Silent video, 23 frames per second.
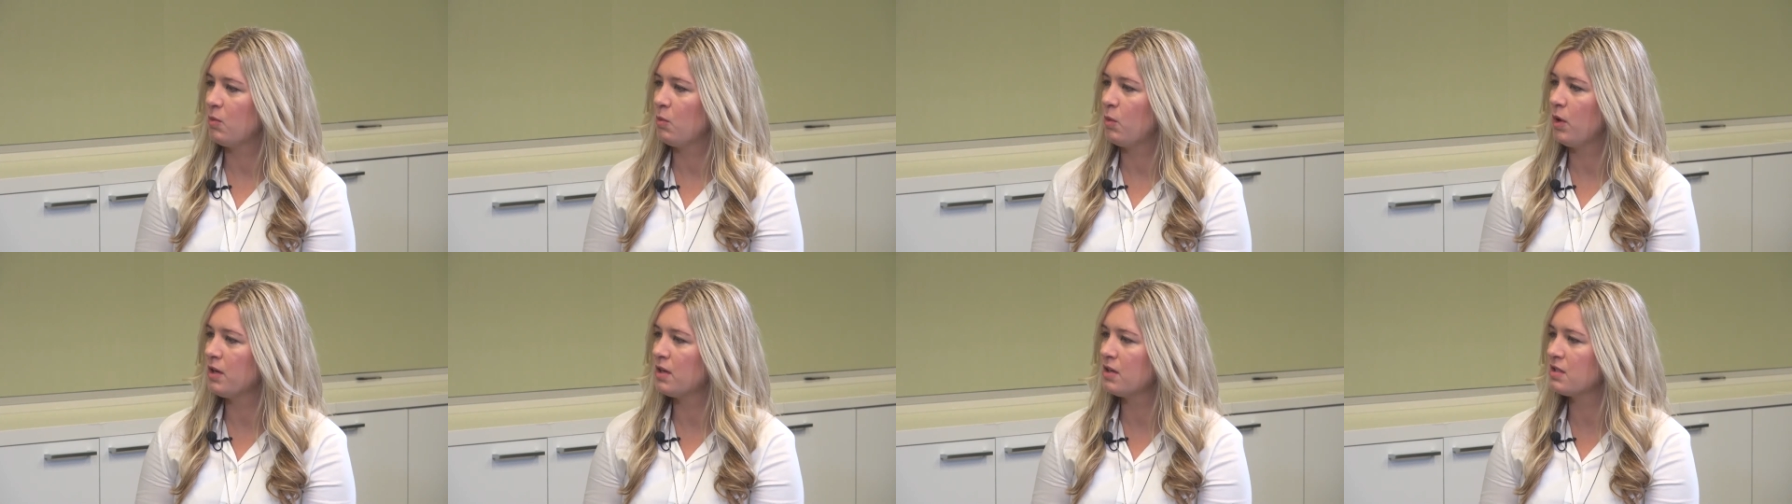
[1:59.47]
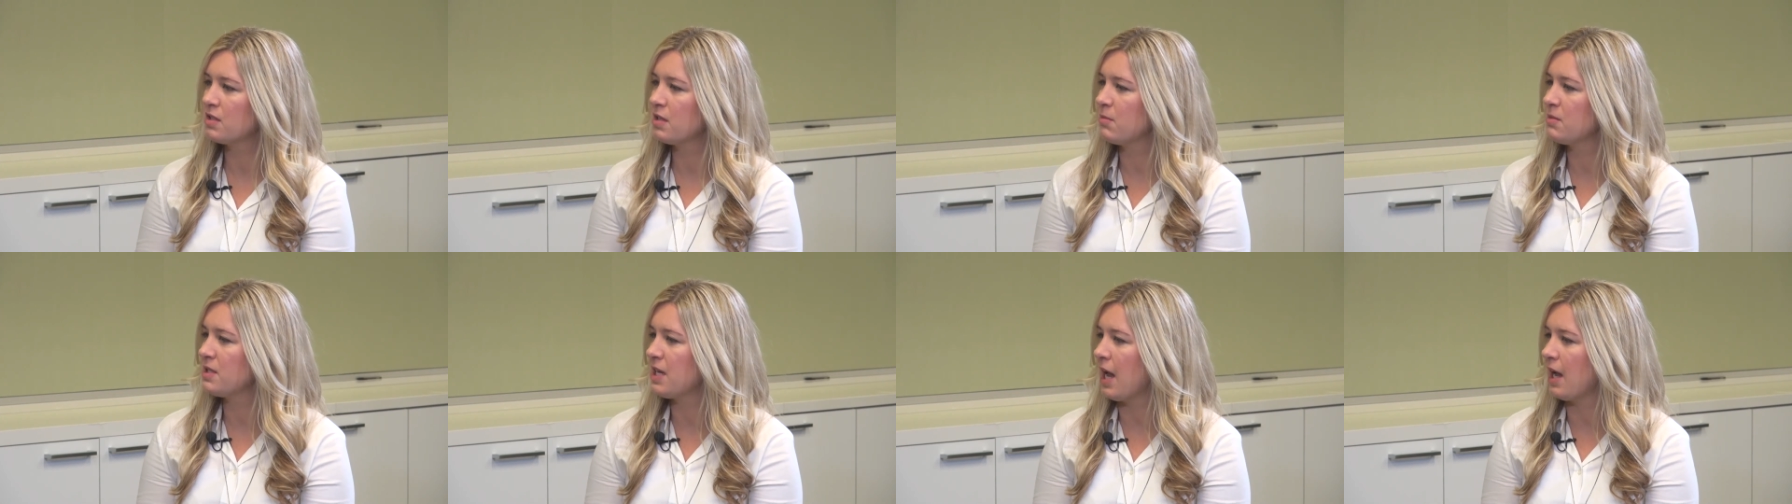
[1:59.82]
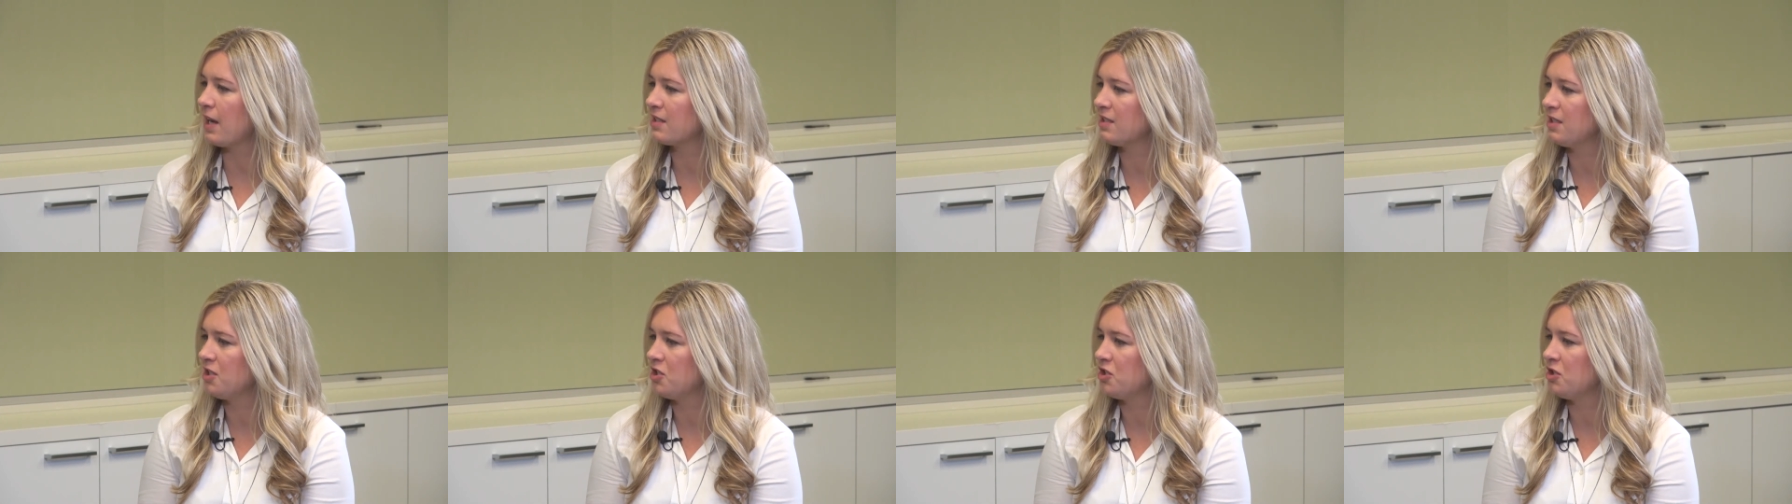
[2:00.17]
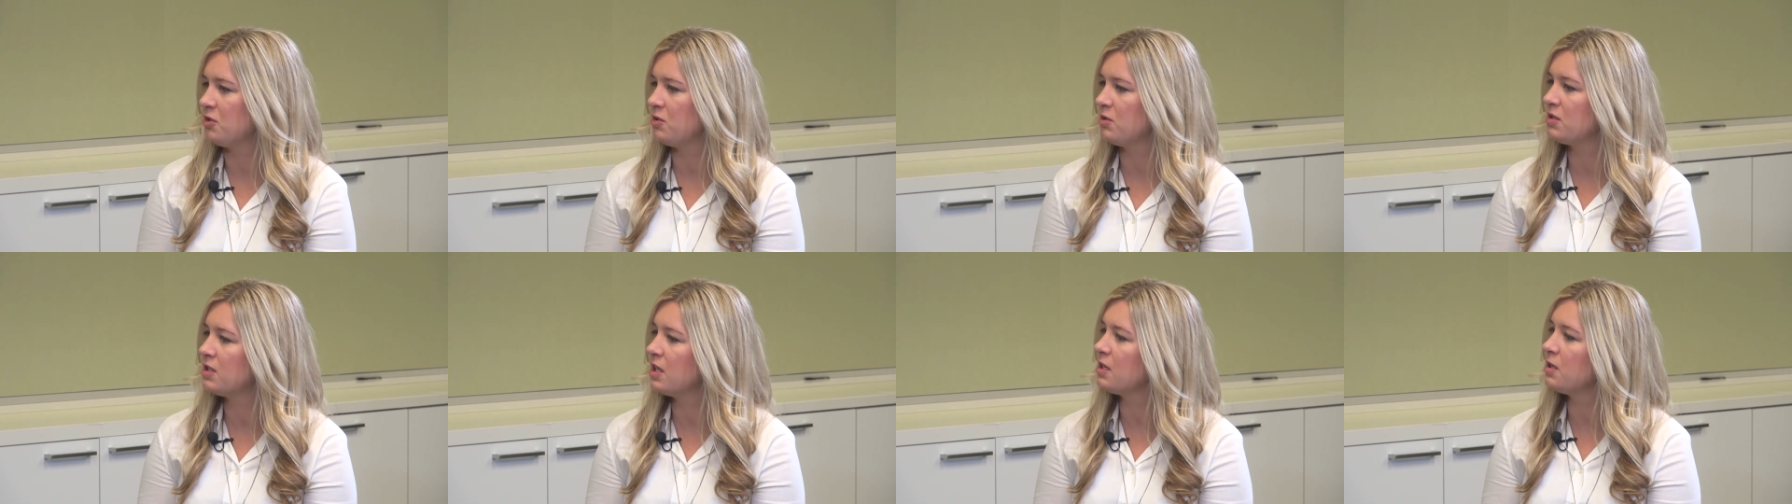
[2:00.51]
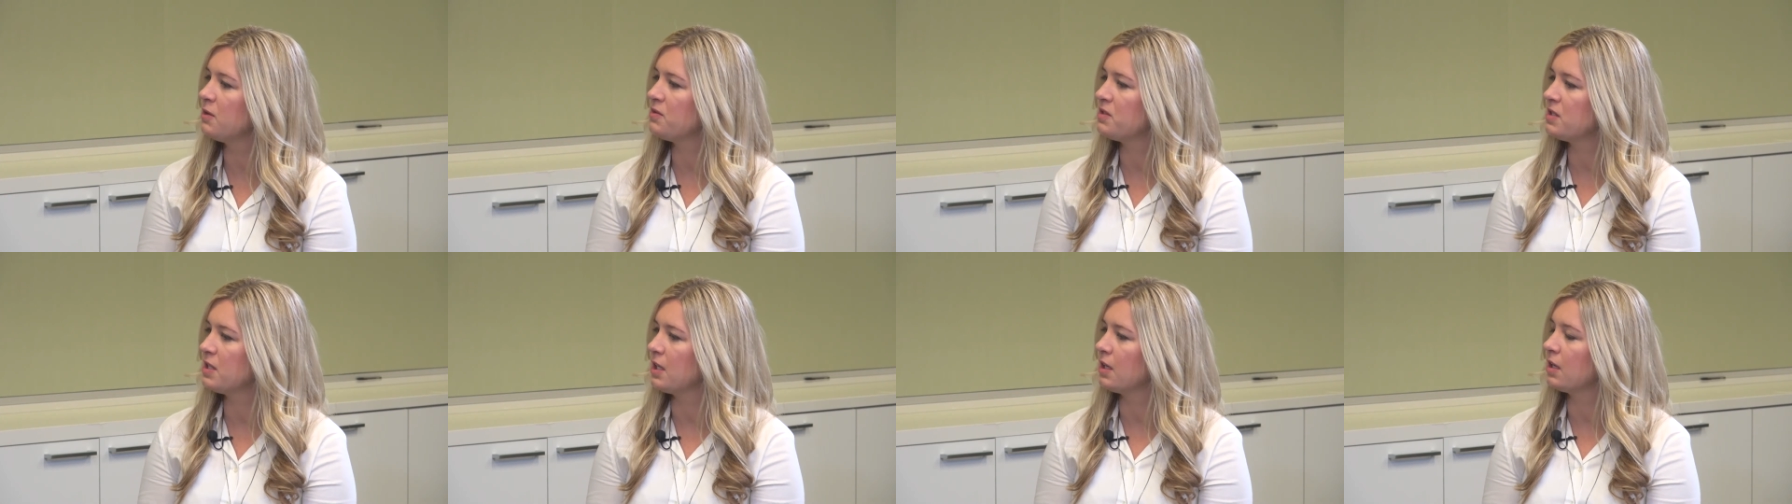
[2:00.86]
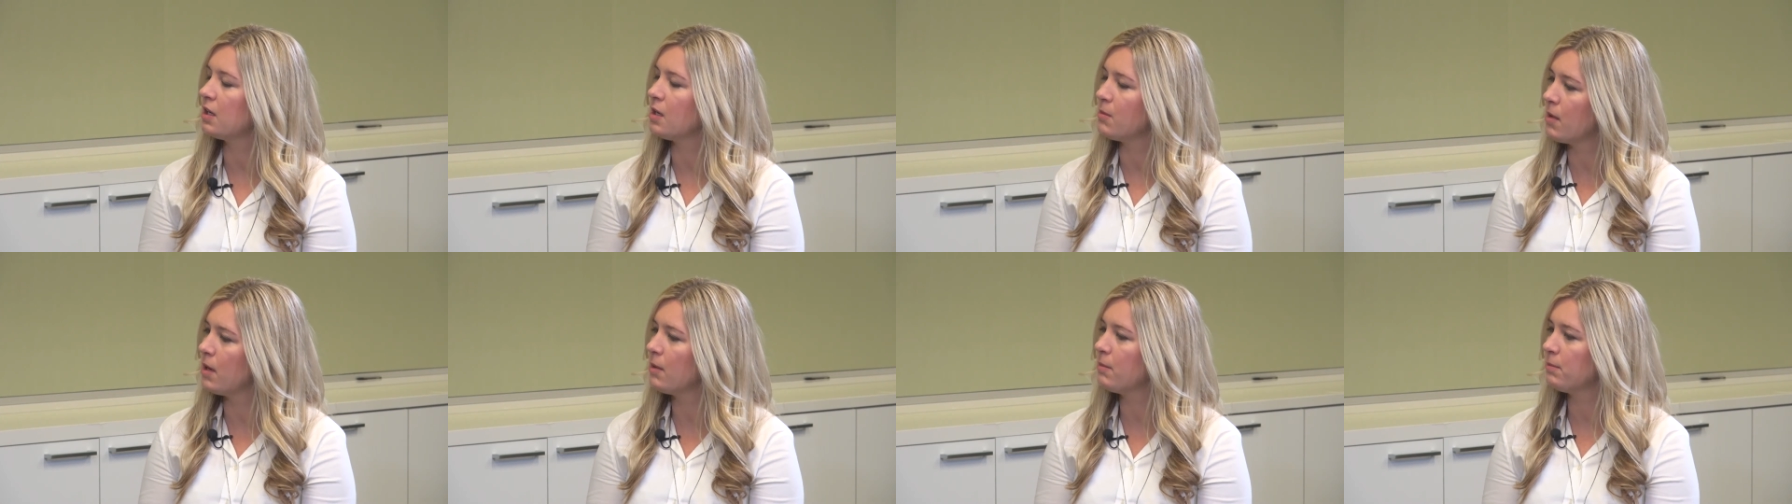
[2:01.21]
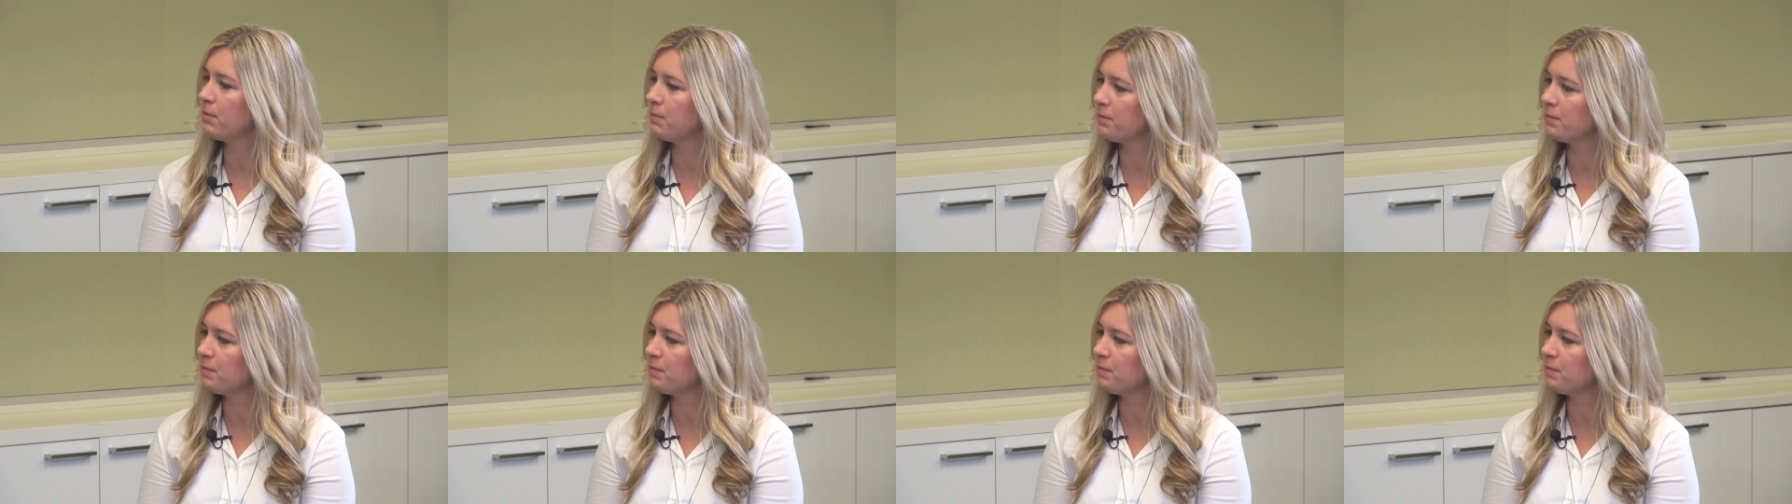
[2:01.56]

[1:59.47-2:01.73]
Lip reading: what are some tax issues that you've seen come up?